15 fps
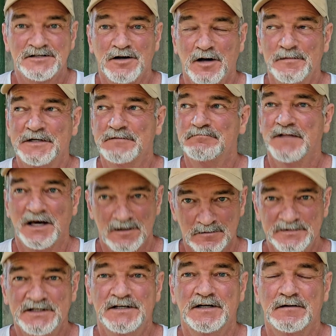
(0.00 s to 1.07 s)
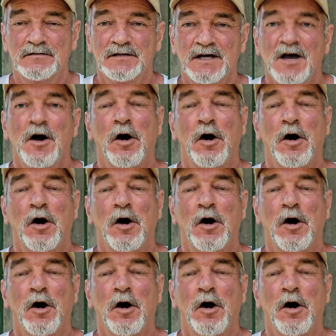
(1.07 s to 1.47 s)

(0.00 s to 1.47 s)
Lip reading: coming. That'll be here.